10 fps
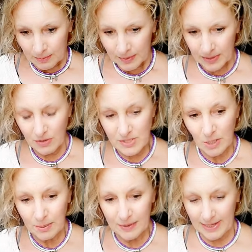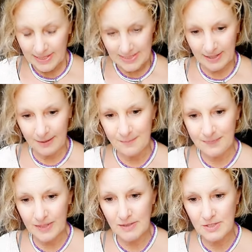But on top of that,
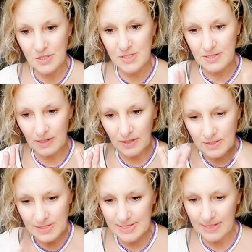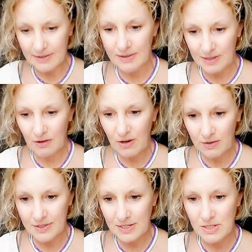just understand that there are
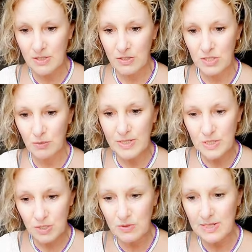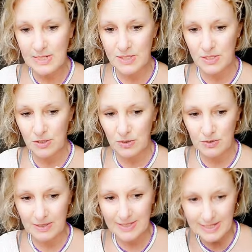things that you can do, and we do need to
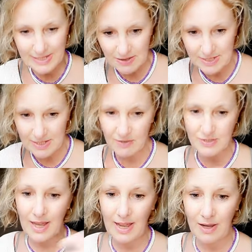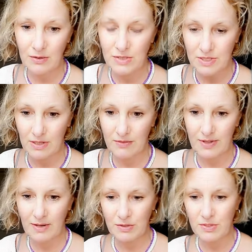get ourselves out of
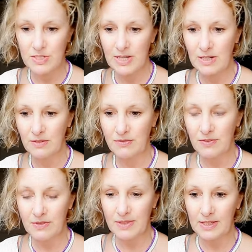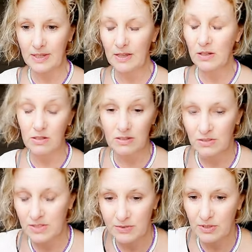that routine of thinking, oh
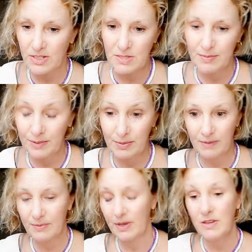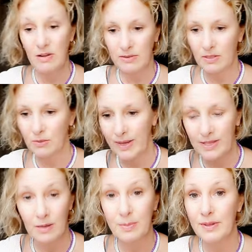God, I've got to go to bed, but I know I'm going to
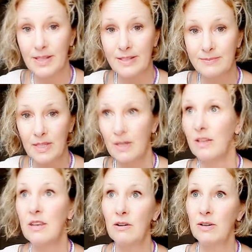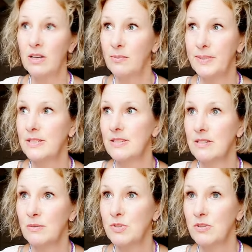wake up early. I know I'm going to be
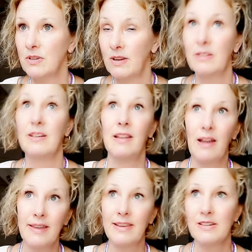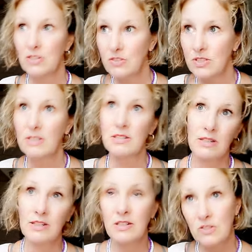disturbed during the night. I'm going to lie there tossing and
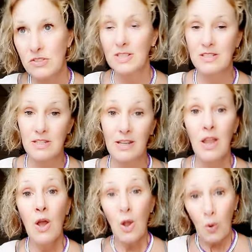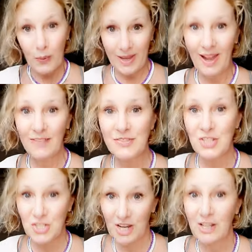turning, tossing and turning. We have to
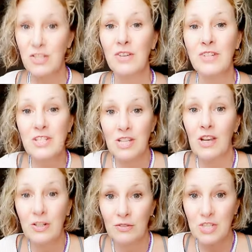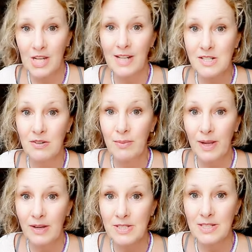change our internal chatter
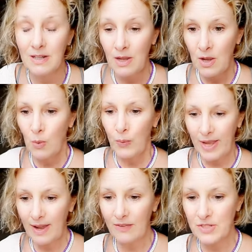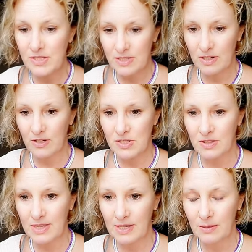about it. We have to start to
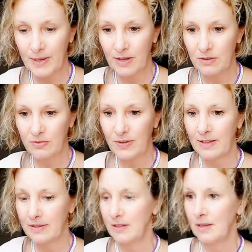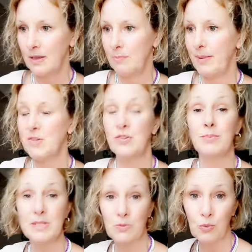think about the fact that bedroom
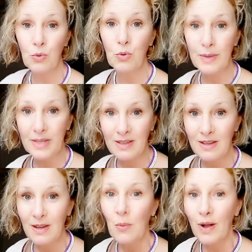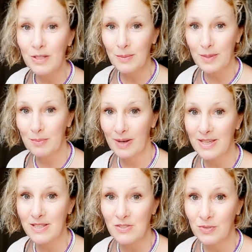is a warming, welcoming
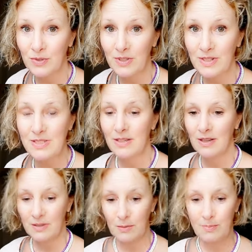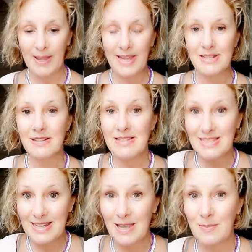place for us, that bed and
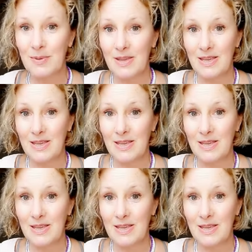sleep